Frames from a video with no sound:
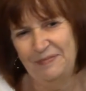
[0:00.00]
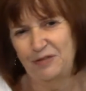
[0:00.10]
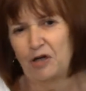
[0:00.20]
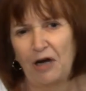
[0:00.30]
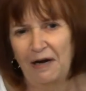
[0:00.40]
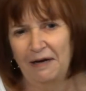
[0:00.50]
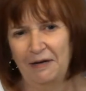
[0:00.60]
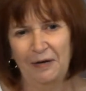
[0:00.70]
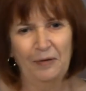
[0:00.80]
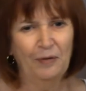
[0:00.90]

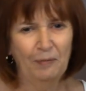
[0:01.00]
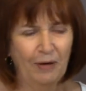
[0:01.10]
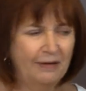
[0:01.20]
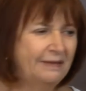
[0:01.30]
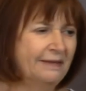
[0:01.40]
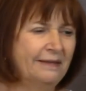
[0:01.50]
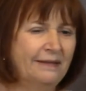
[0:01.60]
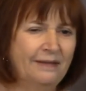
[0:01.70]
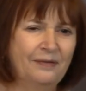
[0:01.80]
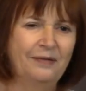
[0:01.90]
Chicago or
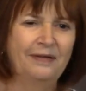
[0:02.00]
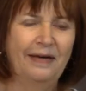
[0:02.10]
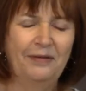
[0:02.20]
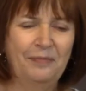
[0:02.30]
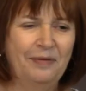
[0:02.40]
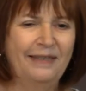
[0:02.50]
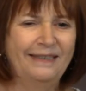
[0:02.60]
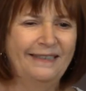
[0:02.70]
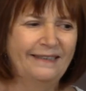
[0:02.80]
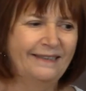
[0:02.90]
Boston or other
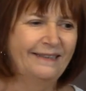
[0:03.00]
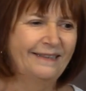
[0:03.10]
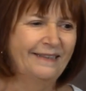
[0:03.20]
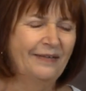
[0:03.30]
places. And